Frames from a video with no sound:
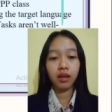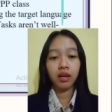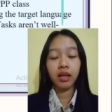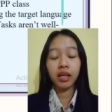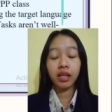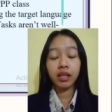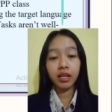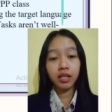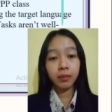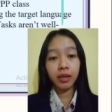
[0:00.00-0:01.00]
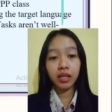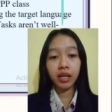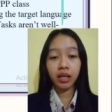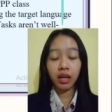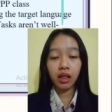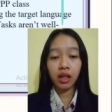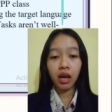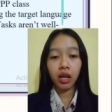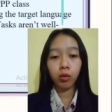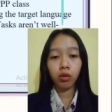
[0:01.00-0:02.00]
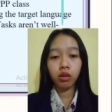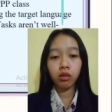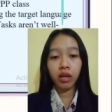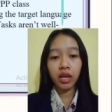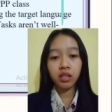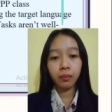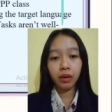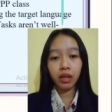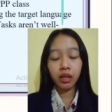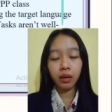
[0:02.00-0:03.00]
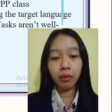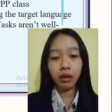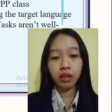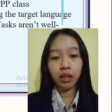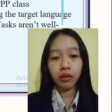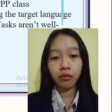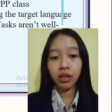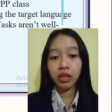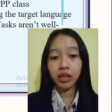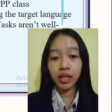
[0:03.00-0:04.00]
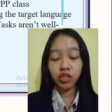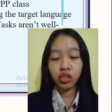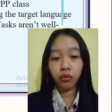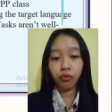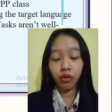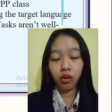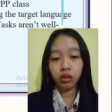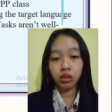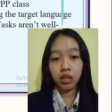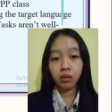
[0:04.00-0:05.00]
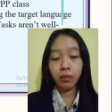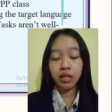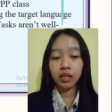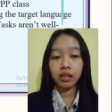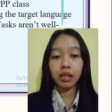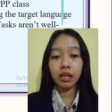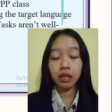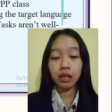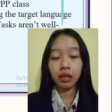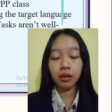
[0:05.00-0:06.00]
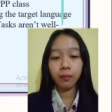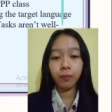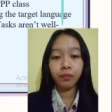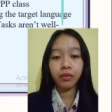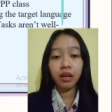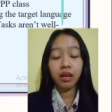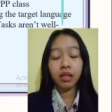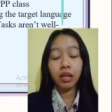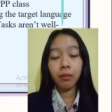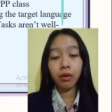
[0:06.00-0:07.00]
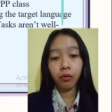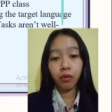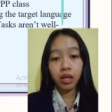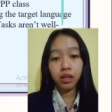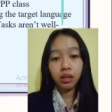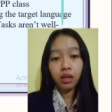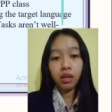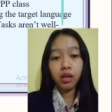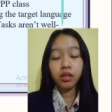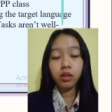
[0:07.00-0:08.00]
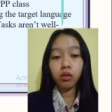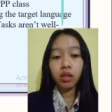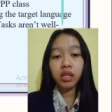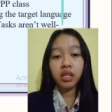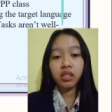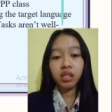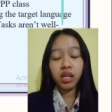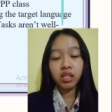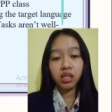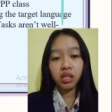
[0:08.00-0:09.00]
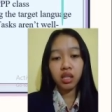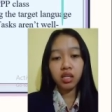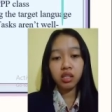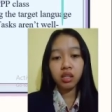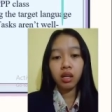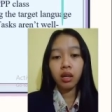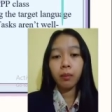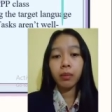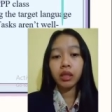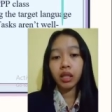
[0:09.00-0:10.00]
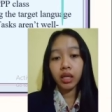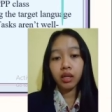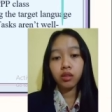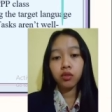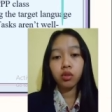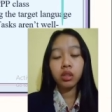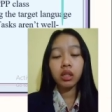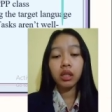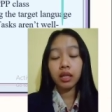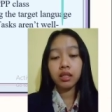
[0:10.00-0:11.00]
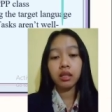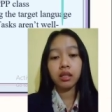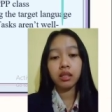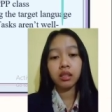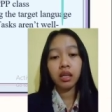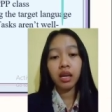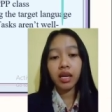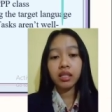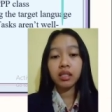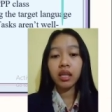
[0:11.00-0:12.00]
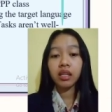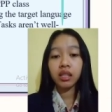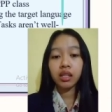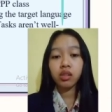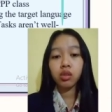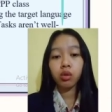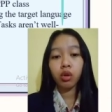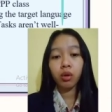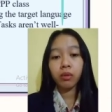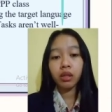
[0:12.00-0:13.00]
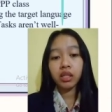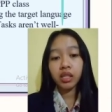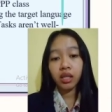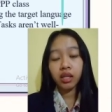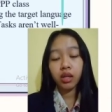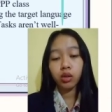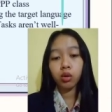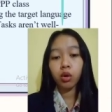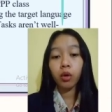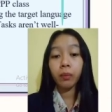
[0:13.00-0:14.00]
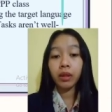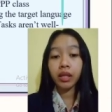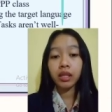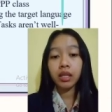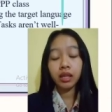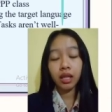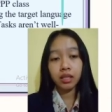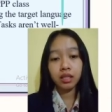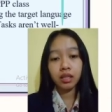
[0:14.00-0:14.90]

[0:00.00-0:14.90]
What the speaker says: In this material, I want to explain about advantage for task-based learning. Number one, student interaction is built into the lessons as they need to communicate to complete the task.